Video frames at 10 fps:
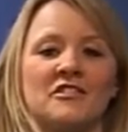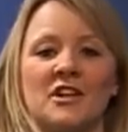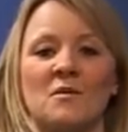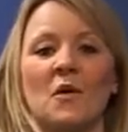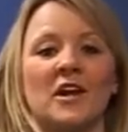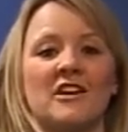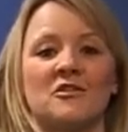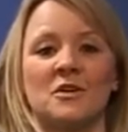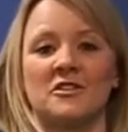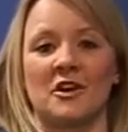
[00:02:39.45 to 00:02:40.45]
see what it
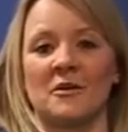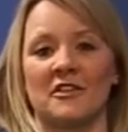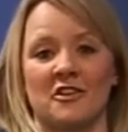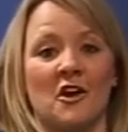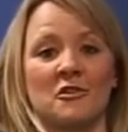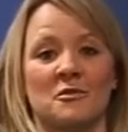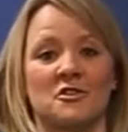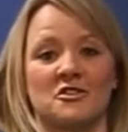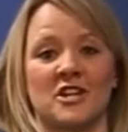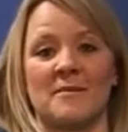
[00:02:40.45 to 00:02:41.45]
is we do as a
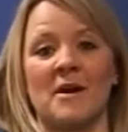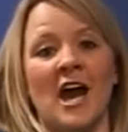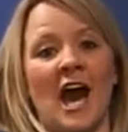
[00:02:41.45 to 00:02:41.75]
husbandry team